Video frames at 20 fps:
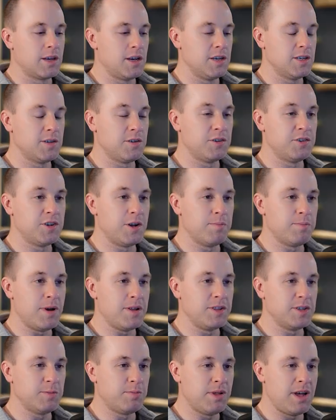Okay, so I'll jump on
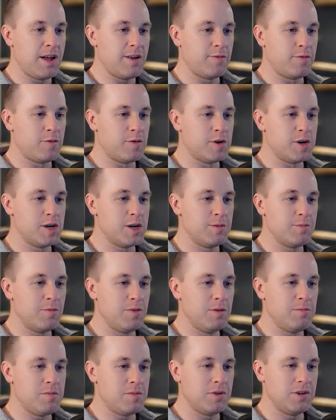this platform
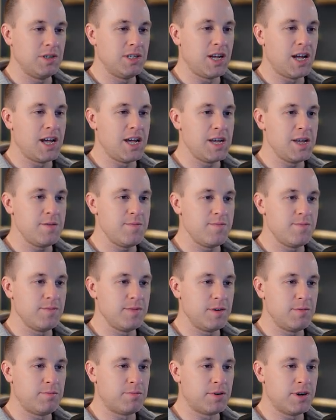one more time.
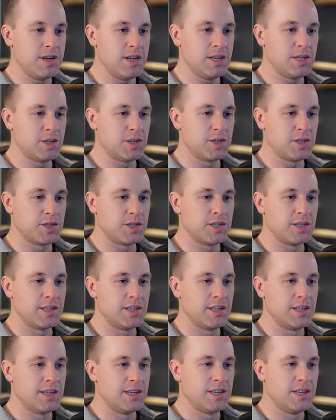It breaks.
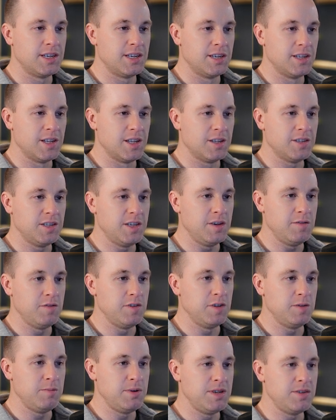Let's see if
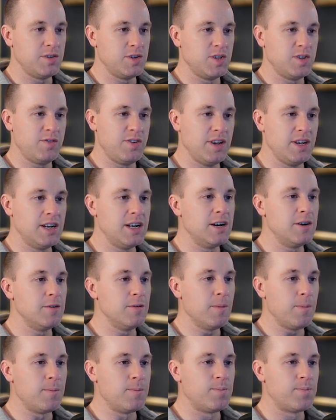these pieces fade out.
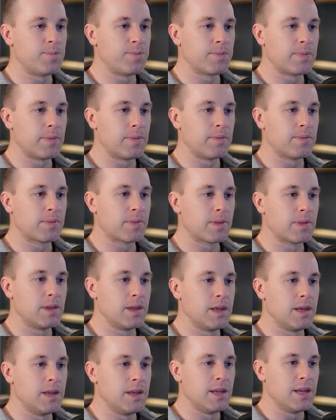
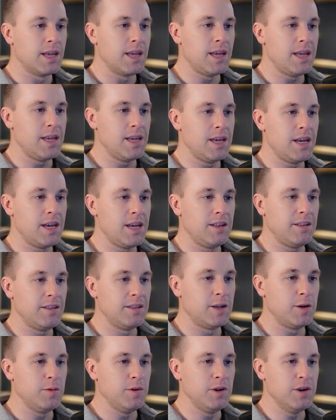And
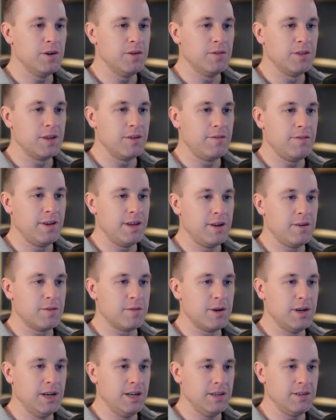there we go. They fade out
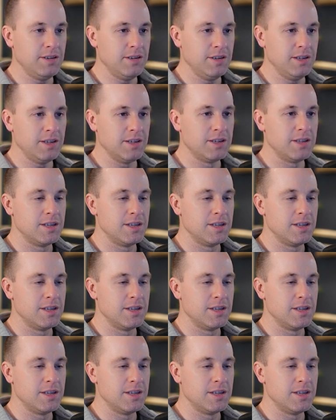quite nicely.